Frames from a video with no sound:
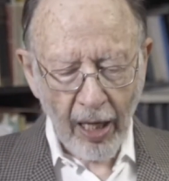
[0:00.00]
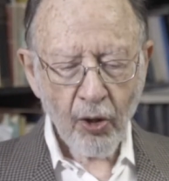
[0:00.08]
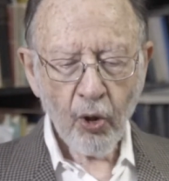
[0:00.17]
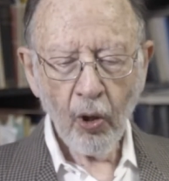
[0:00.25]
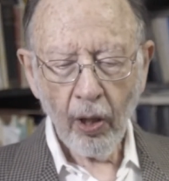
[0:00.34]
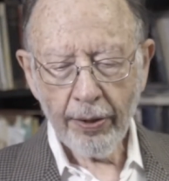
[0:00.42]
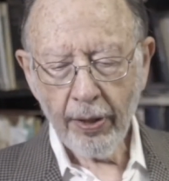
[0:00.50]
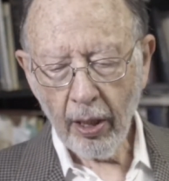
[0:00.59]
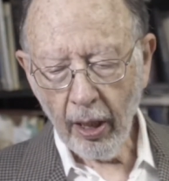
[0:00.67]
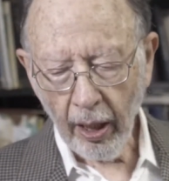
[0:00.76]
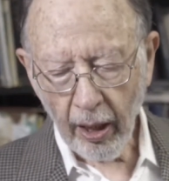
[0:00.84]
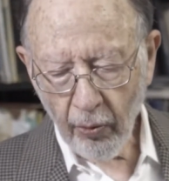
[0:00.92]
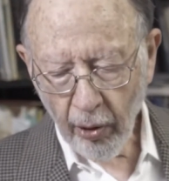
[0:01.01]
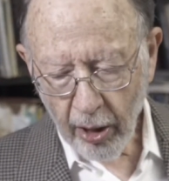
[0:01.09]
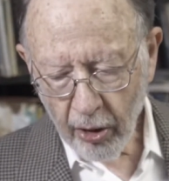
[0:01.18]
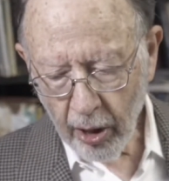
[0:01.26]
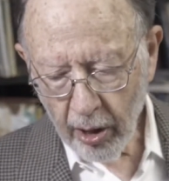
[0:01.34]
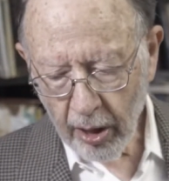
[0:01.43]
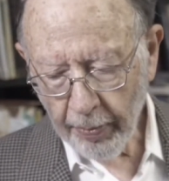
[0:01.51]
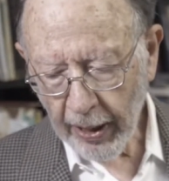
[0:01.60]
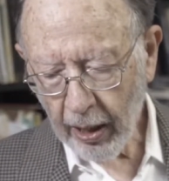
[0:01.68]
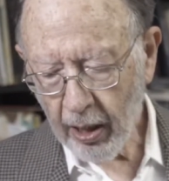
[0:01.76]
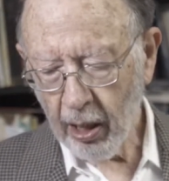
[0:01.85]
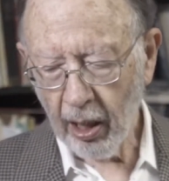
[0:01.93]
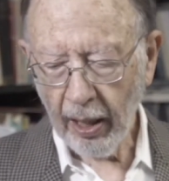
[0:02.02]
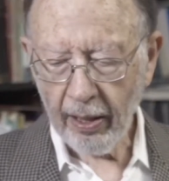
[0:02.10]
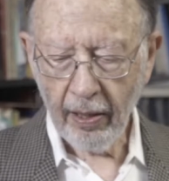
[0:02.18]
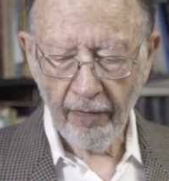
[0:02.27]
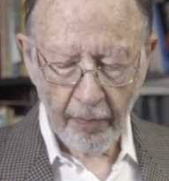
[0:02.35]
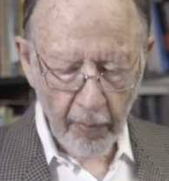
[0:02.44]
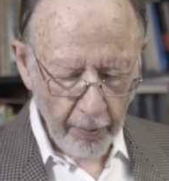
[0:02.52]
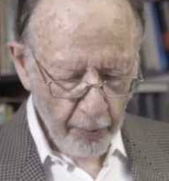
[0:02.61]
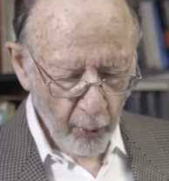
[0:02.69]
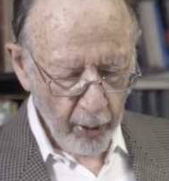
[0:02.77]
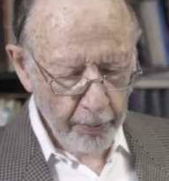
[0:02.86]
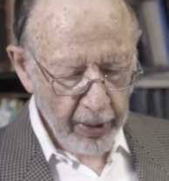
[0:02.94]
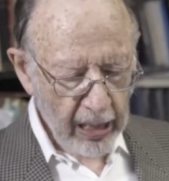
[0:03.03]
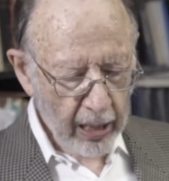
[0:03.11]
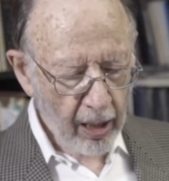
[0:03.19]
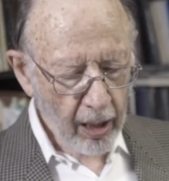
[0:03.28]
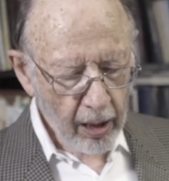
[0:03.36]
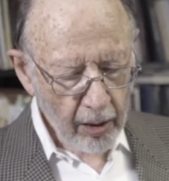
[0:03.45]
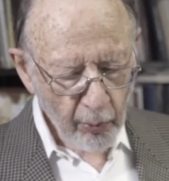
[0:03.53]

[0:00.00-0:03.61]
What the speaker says: talk today, questions about collective memory began